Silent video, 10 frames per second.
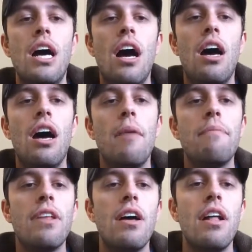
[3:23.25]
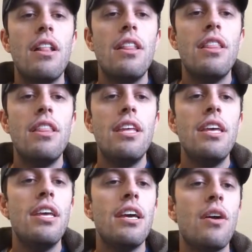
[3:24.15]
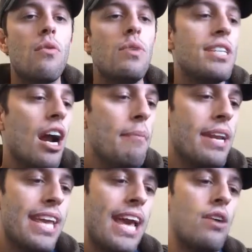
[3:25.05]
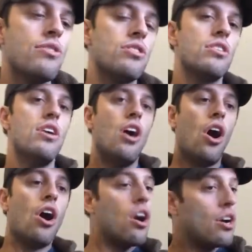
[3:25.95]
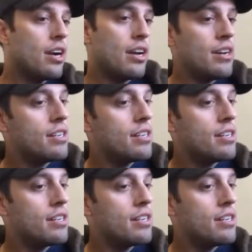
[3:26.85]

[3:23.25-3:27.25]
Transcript: The retirement accounts are